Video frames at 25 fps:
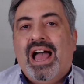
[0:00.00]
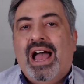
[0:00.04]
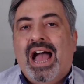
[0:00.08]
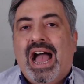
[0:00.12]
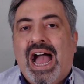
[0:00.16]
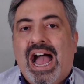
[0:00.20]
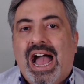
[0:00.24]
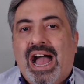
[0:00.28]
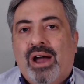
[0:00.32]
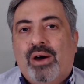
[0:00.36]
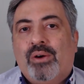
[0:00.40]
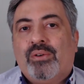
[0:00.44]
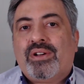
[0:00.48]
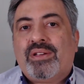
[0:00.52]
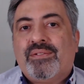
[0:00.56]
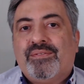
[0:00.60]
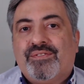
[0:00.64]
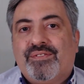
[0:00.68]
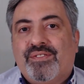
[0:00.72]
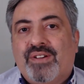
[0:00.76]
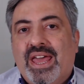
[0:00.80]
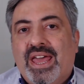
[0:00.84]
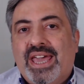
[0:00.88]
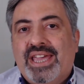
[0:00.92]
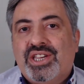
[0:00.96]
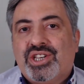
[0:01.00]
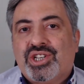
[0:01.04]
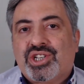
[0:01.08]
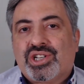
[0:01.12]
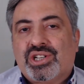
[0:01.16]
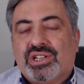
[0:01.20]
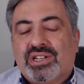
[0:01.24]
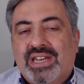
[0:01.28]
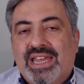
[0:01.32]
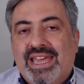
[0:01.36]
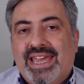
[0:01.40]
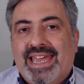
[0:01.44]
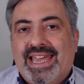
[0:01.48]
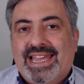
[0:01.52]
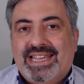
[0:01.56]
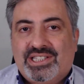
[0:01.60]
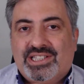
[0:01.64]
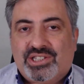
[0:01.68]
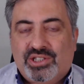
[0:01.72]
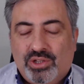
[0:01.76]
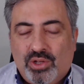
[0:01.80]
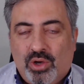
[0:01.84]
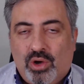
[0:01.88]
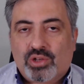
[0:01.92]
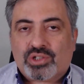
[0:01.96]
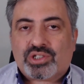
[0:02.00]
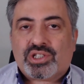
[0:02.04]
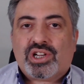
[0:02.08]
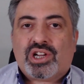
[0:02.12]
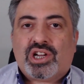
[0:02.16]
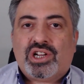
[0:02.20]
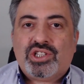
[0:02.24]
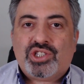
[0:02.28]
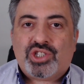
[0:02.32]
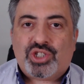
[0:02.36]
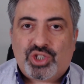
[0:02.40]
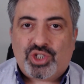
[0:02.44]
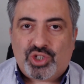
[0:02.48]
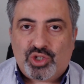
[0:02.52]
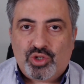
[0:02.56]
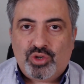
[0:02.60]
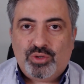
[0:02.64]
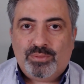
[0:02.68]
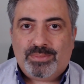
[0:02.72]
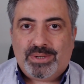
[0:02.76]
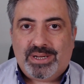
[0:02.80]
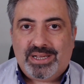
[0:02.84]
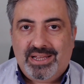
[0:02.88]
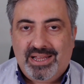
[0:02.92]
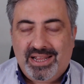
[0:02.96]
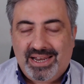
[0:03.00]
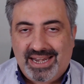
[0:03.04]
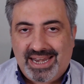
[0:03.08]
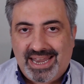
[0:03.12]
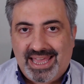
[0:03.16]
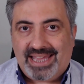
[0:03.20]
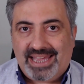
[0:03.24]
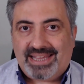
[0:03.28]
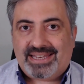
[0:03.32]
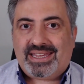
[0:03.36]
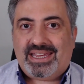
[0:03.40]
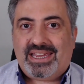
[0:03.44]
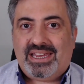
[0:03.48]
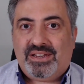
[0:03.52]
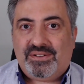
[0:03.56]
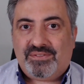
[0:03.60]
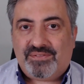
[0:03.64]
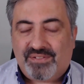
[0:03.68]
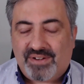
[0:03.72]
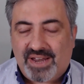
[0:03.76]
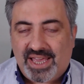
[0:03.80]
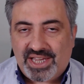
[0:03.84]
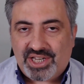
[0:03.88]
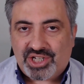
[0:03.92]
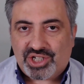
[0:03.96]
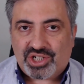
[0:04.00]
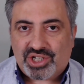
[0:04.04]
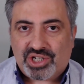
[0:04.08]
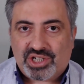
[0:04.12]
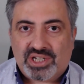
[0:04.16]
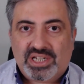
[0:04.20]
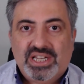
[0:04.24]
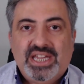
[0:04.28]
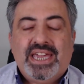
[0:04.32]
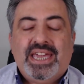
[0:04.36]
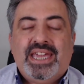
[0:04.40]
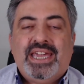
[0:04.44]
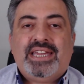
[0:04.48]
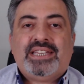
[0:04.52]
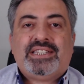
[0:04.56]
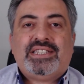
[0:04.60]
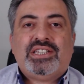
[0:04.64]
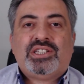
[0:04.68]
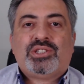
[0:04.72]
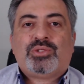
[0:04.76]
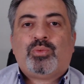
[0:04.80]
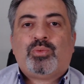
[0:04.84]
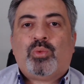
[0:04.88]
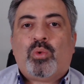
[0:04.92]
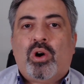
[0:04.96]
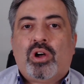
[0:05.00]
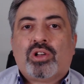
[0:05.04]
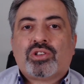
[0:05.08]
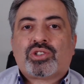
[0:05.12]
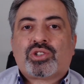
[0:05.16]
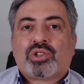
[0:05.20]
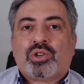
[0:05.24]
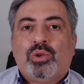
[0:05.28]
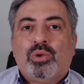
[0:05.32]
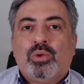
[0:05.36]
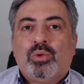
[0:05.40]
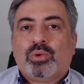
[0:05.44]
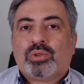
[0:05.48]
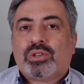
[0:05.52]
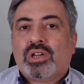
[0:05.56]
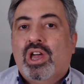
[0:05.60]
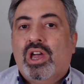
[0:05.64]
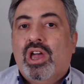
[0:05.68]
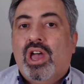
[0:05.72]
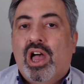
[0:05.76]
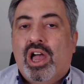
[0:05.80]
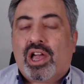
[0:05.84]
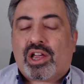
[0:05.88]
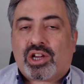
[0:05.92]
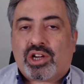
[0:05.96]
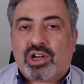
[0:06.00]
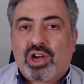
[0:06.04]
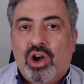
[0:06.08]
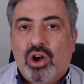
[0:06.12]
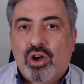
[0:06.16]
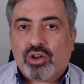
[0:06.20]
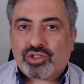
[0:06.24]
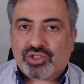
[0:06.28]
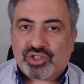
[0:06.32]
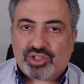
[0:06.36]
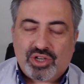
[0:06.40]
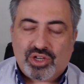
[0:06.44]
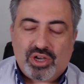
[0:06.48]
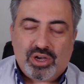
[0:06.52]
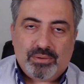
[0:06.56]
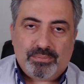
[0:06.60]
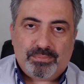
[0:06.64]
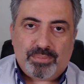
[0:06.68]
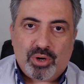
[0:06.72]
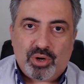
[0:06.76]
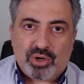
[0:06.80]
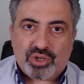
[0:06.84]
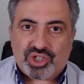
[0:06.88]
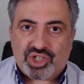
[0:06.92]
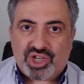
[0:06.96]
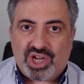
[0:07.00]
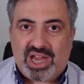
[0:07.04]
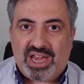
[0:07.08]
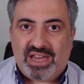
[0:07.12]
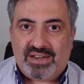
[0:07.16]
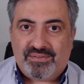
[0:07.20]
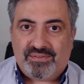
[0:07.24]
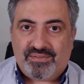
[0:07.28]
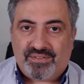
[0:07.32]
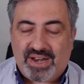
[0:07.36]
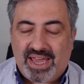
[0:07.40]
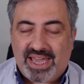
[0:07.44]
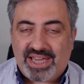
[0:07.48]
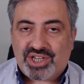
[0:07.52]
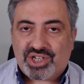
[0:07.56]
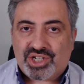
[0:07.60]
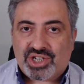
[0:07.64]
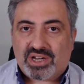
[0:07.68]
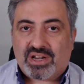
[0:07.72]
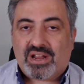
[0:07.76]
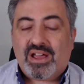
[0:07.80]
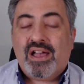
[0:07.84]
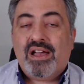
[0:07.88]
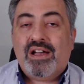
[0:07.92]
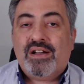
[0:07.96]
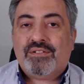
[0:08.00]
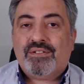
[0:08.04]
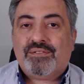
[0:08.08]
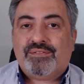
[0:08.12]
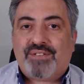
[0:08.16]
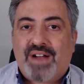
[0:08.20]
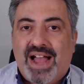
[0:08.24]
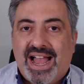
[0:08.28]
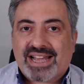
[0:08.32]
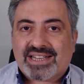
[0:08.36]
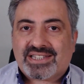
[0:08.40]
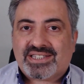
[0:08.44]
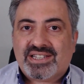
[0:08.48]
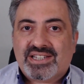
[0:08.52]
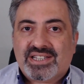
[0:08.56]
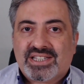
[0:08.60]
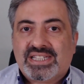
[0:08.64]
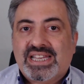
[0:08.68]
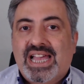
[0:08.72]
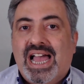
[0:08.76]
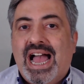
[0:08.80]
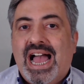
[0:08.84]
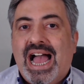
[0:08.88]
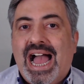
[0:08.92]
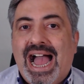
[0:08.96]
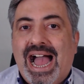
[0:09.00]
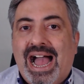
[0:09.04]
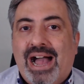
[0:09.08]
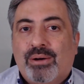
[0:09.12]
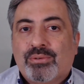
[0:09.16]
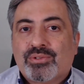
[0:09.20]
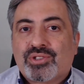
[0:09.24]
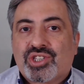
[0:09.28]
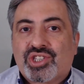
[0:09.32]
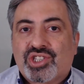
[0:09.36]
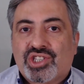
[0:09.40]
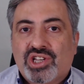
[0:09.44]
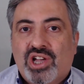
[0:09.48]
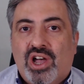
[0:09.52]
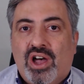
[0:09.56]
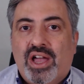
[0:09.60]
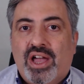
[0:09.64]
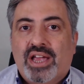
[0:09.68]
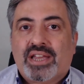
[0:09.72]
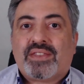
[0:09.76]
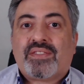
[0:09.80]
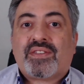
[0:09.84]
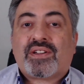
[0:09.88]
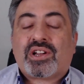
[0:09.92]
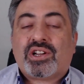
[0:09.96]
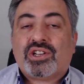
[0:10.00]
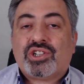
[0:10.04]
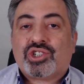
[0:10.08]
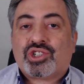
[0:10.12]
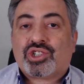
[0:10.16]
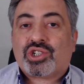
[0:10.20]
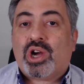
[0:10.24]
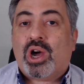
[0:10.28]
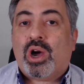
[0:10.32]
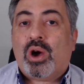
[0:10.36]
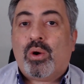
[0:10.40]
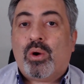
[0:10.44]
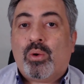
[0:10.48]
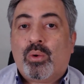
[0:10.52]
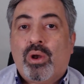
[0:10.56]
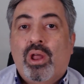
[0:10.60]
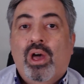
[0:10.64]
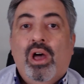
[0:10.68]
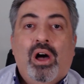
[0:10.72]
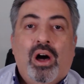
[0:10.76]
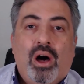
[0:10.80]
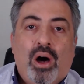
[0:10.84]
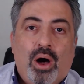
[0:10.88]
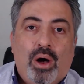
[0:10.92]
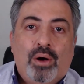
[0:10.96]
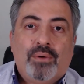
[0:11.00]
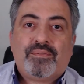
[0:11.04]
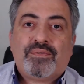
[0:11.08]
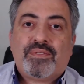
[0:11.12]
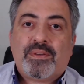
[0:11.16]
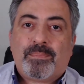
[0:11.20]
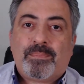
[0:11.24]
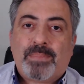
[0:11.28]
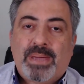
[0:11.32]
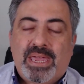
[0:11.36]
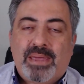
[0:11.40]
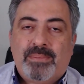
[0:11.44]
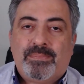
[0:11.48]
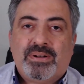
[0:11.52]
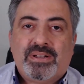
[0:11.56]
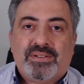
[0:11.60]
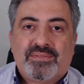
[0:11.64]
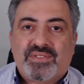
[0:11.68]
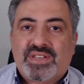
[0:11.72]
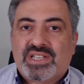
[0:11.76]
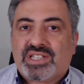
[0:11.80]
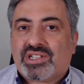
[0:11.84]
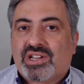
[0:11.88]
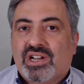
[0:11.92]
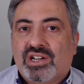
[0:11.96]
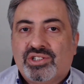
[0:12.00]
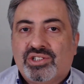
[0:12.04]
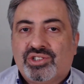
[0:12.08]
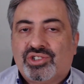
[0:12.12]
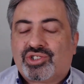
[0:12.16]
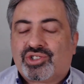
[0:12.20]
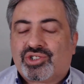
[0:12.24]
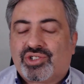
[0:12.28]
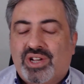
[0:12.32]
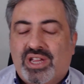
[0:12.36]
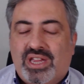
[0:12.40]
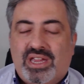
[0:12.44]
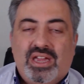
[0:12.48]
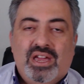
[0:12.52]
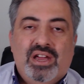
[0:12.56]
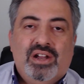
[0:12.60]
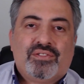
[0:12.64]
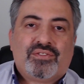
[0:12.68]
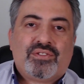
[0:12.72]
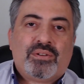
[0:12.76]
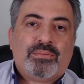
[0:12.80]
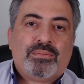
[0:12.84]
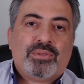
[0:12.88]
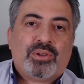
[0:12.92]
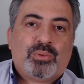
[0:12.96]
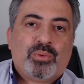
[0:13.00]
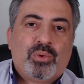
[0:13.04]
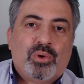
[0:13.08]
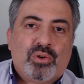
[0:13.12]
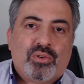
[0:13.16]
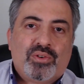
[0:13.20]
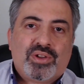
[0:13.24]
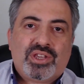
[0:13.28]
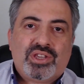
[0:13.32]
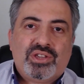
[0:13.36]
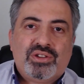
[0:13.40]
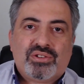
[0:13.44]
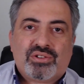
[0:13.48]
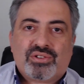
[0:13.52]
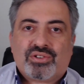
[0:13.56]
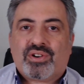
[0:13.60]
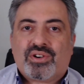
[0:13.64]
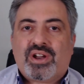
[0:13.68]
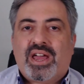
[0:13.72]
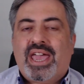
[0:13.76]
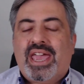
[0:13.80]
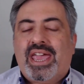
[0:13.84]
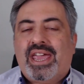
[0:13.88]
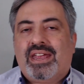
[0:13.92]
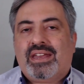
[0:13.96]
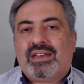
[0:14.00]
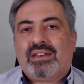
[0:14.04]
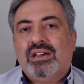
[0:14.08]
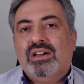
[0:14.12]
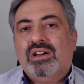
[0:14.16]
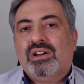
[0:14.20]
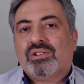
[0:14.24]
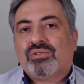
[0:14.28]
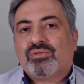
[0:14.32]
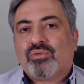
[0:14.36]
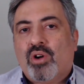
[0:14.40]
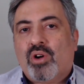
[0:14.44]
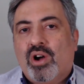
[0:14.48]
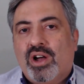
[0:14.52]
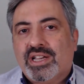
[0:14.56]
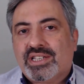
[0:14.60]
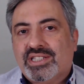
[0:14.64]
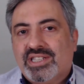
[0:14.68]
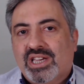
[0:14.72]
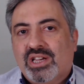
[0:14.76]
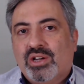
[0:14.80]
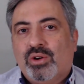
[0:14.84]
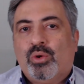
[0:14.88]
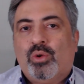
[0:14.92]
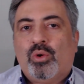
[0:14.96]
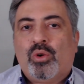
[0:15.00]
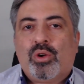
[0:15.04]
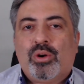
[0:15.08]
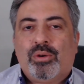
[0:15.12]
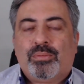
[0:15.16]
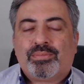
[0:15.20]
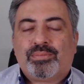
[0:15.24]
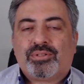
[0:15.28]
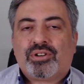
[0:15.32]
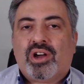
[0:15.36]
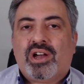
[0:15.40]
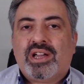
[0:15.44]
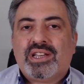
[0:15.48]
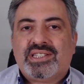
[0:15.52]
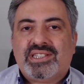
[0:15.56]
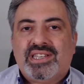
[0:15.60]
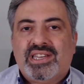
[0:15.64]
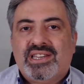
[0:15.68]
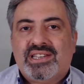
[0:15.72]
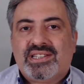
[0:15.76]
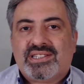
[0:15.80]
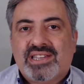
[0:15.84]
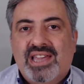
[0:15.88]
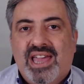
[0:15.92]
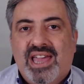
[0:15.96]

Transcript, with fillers: our inflation is not consumer led inflation, it is what's called a cost push inflation, factors outside the control of the people of this country from the war in Ukraine, rising oil prices,